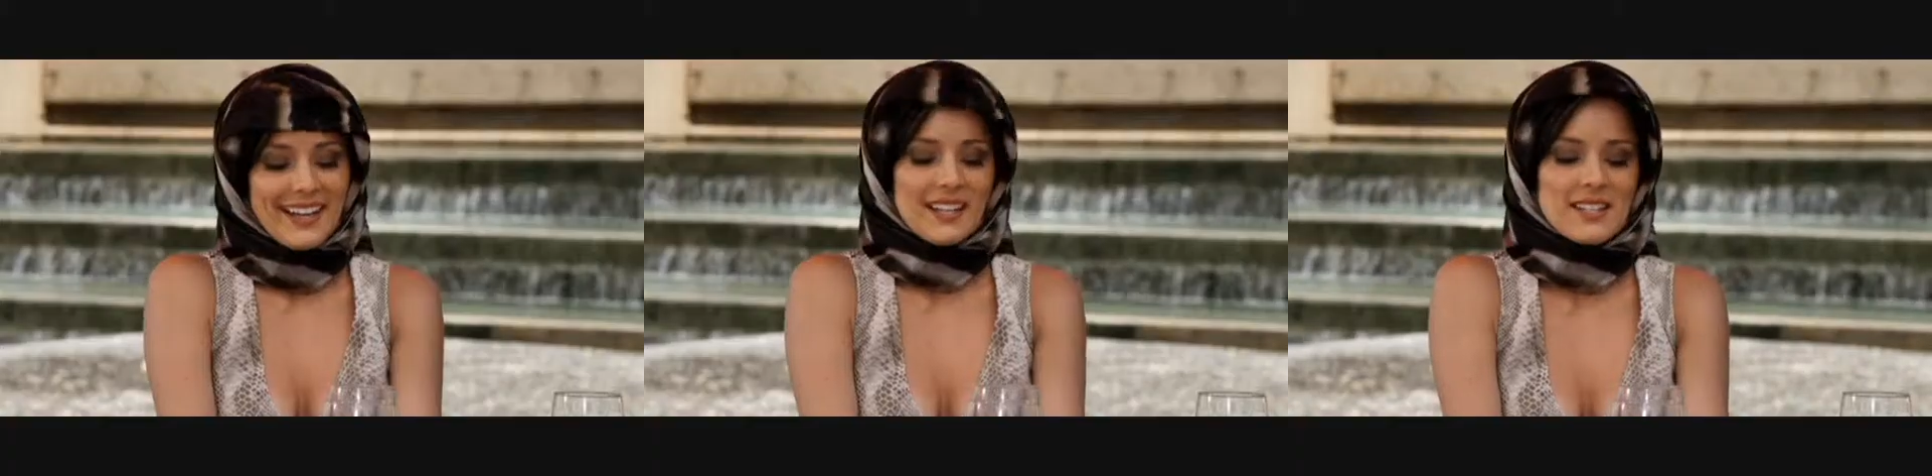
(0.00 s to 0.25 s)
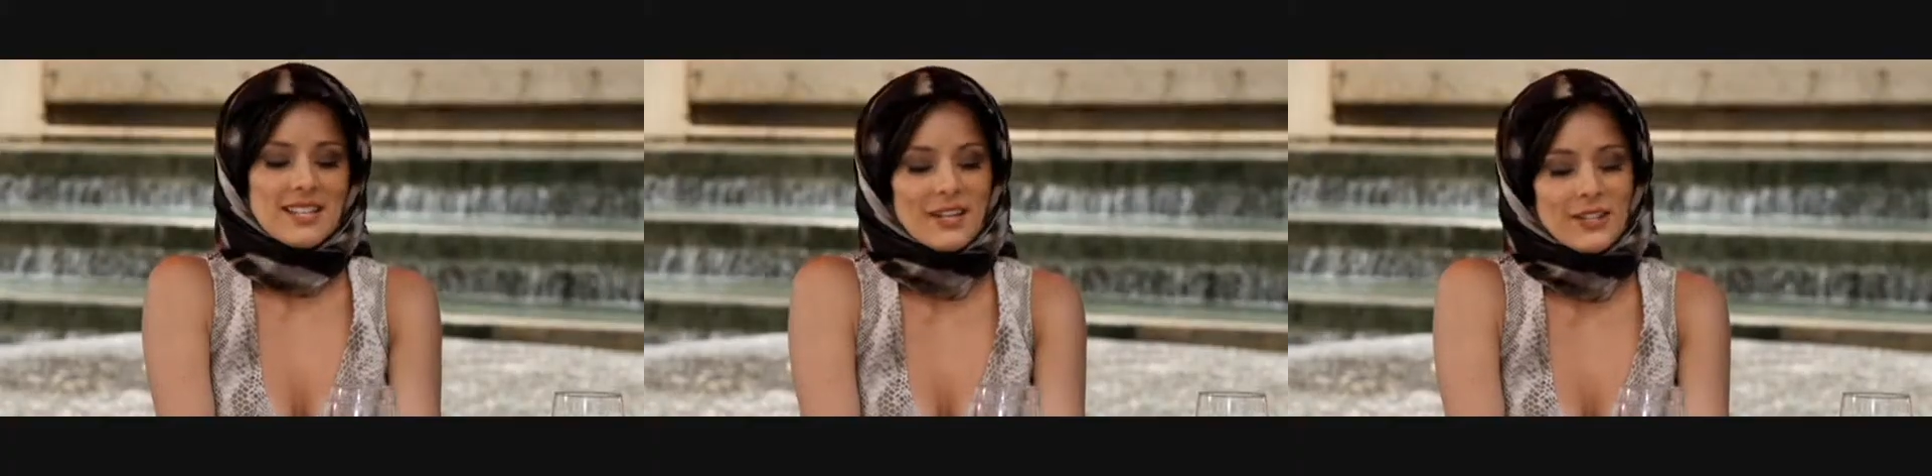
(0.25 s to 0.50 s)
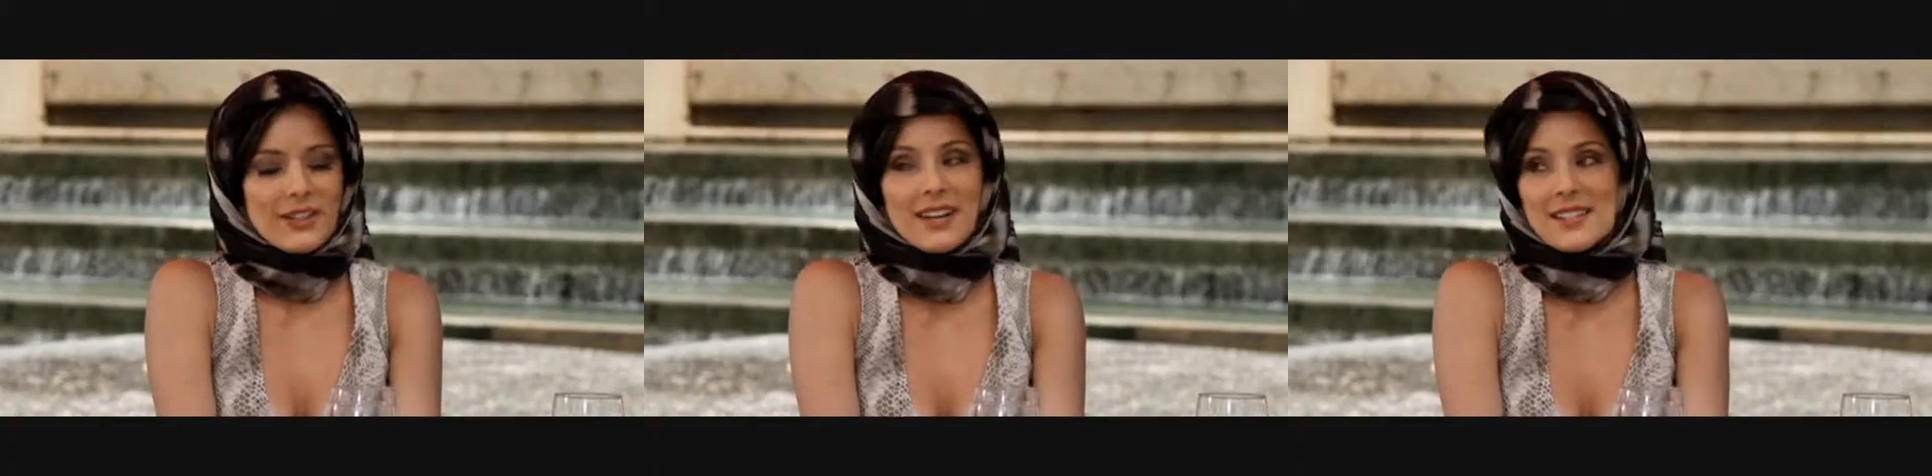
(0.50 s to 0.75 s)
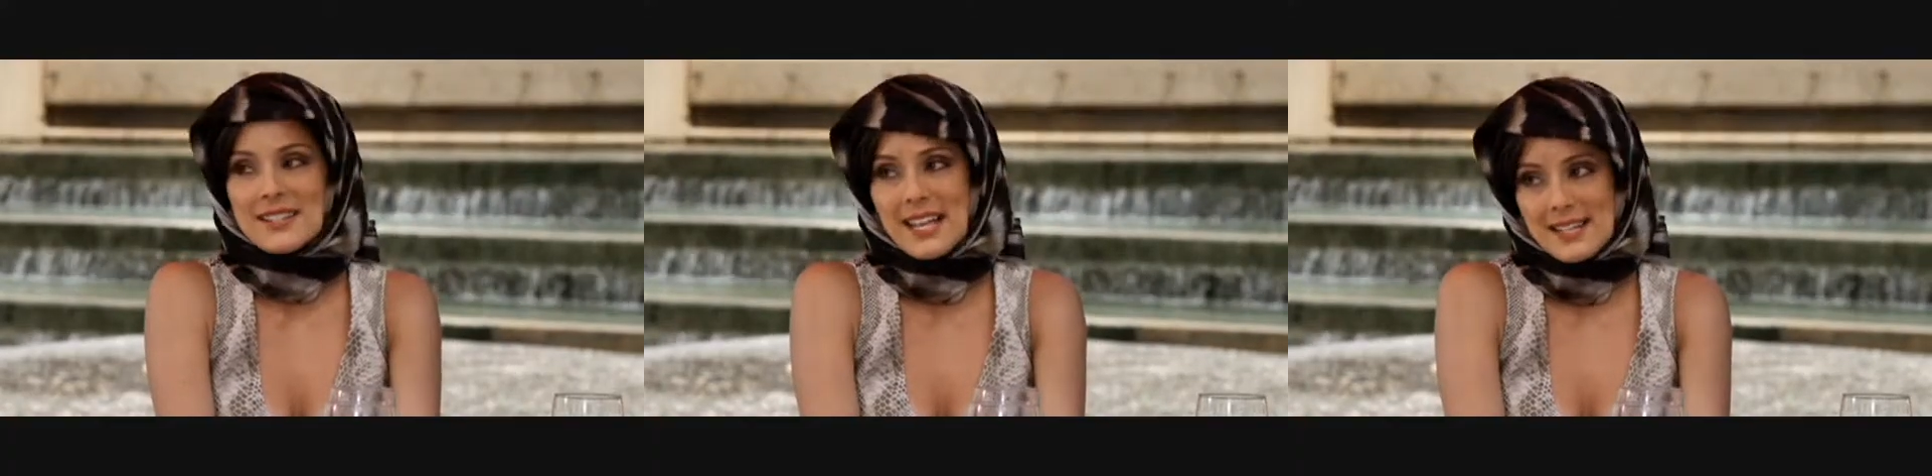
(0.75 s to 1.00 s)
I got to tell
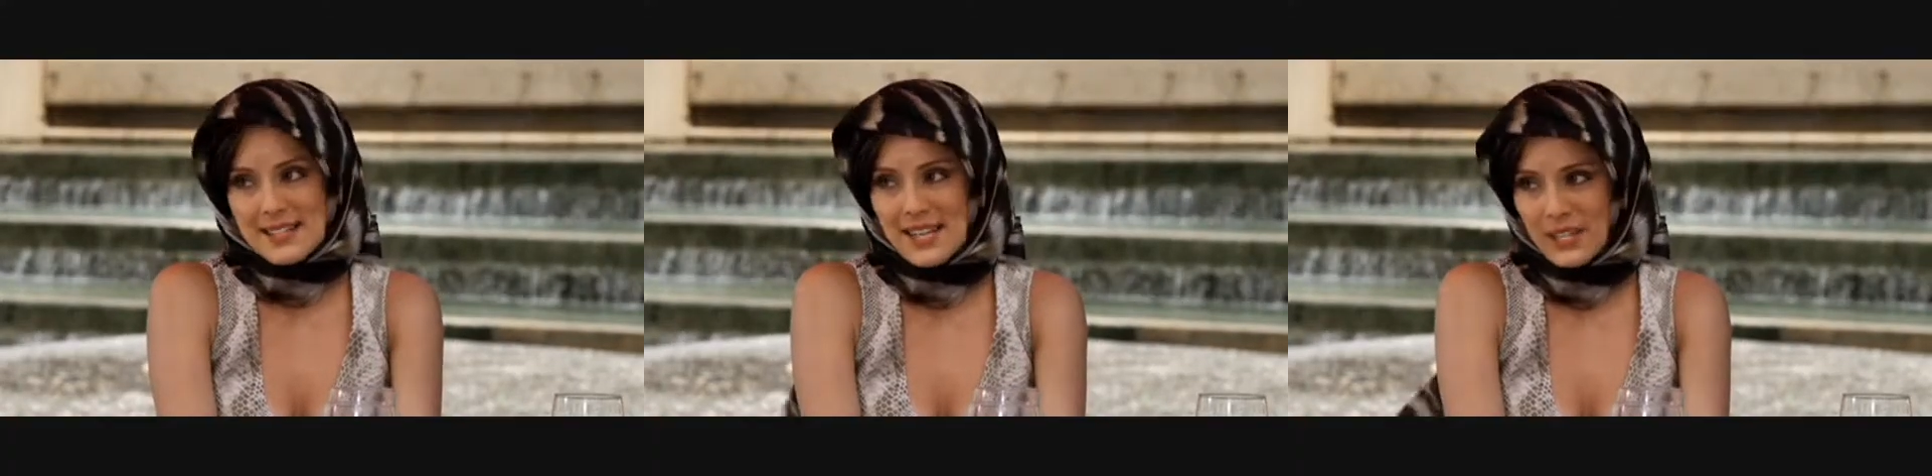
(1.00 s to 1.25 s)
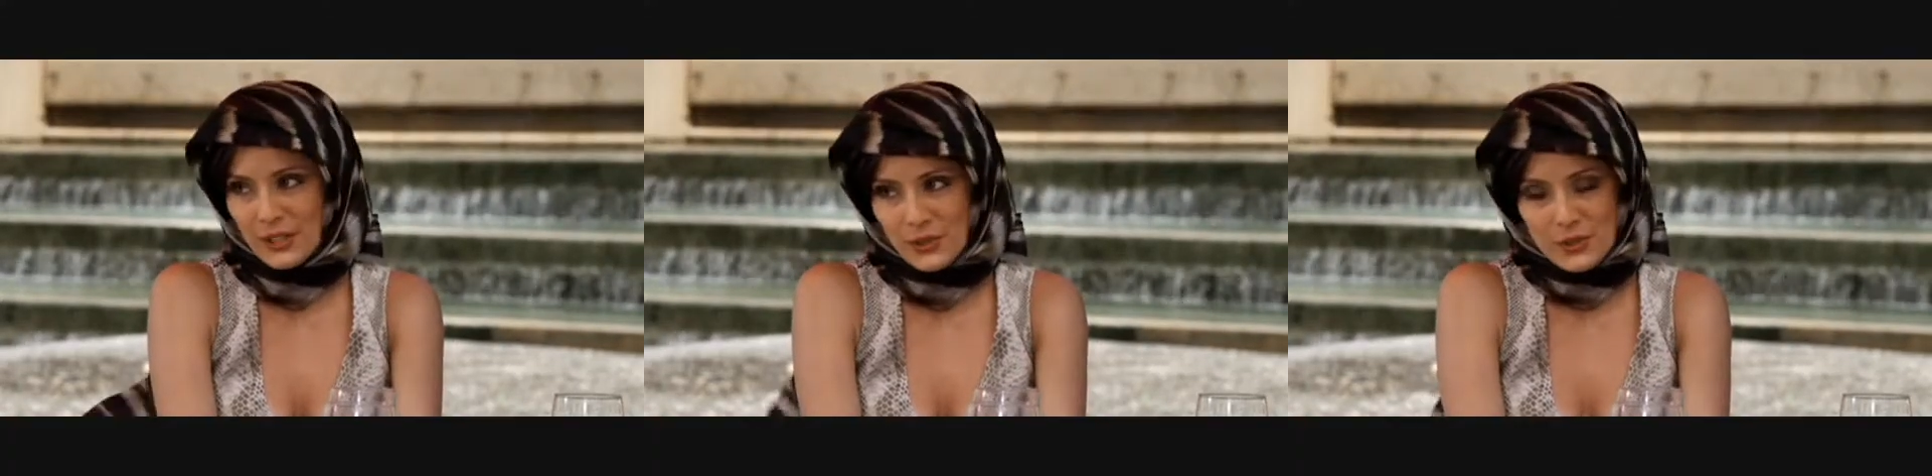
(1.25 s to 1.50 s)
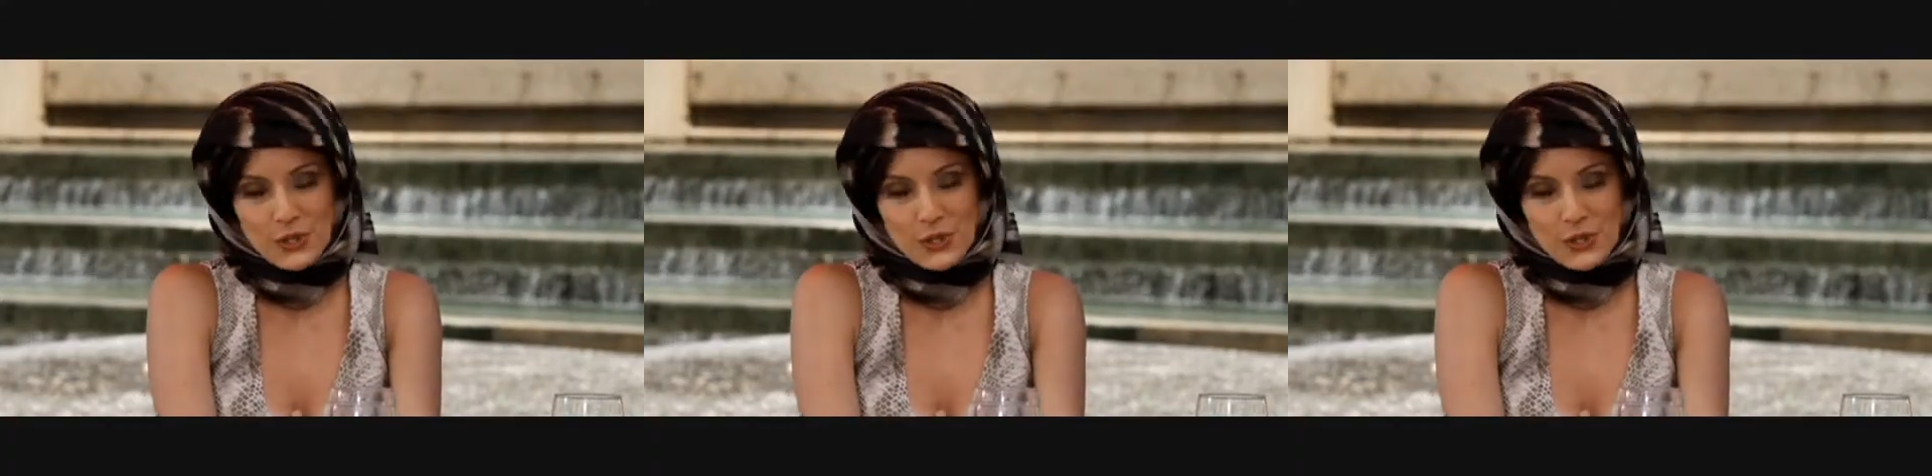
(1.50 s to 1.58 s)
you guys, last night,